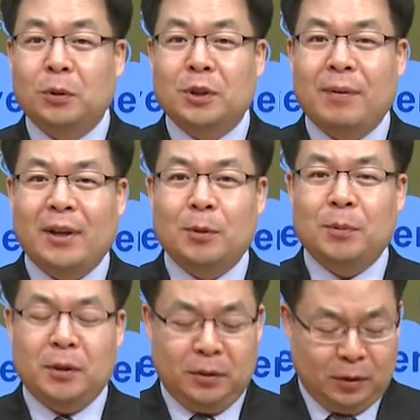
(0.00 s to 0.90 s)

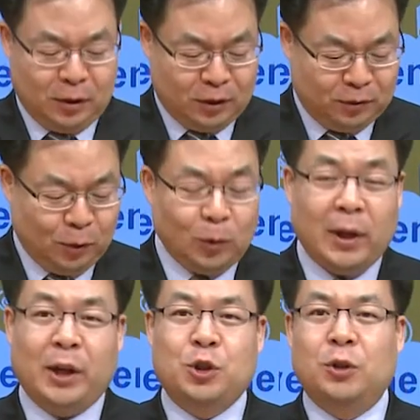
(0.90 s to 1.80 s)
development for
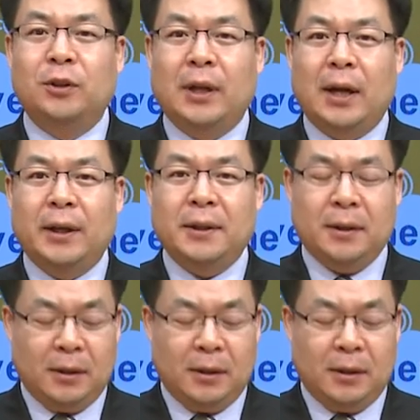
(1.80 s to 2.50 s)
lecture 9.